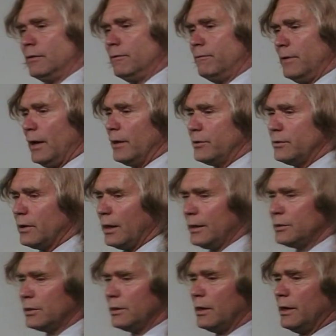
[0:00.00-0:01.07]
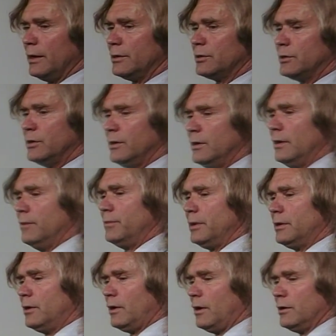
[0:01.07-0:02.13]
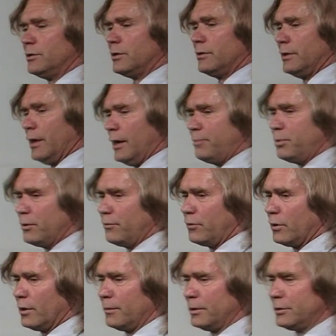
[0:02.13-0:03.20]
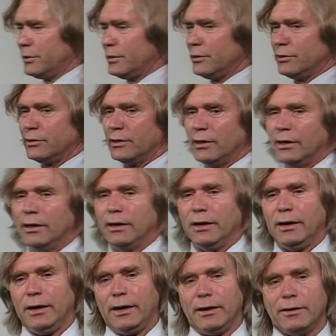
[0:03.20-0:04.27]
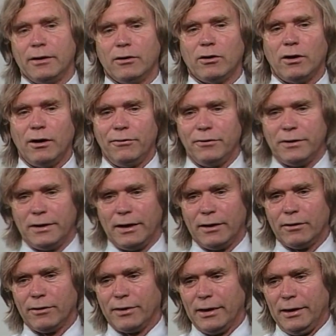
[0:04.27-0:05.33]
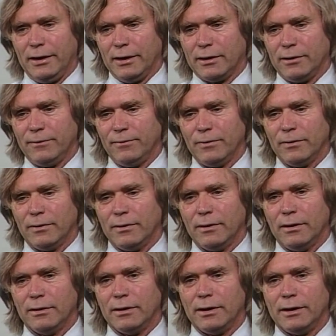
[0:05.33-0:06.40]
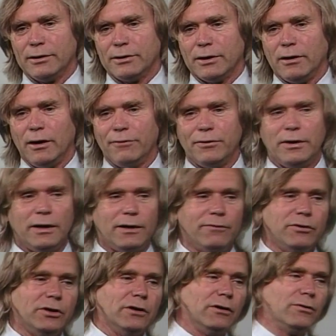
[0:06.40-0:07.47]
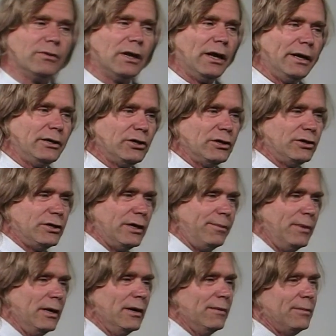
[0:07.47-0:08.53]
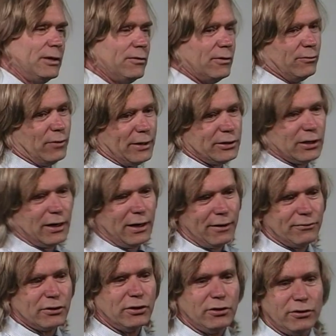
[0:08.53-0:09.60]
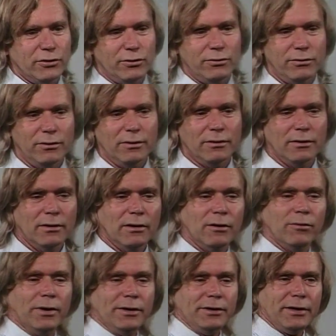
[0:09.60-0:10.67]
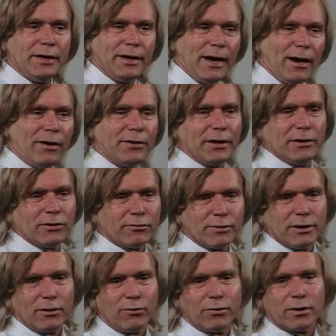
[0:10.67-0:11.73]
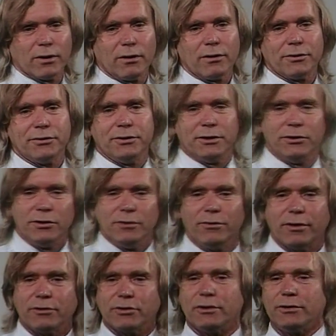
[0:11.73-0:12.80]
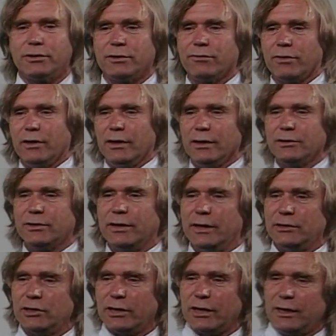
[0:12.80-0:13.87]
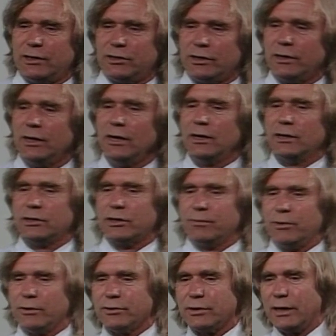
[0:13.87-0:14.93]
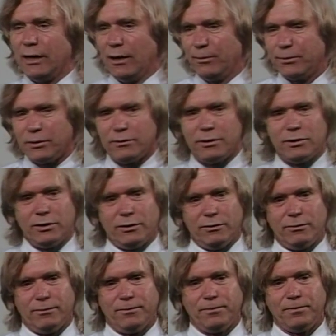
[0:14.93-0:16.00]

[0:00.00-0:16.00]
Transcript: valued less and less because they're not performances and they're often not authentic. That is, they often have no relationship between what you have to do when you get out in the real world to do the sorts of things that education is supposed to help you to do.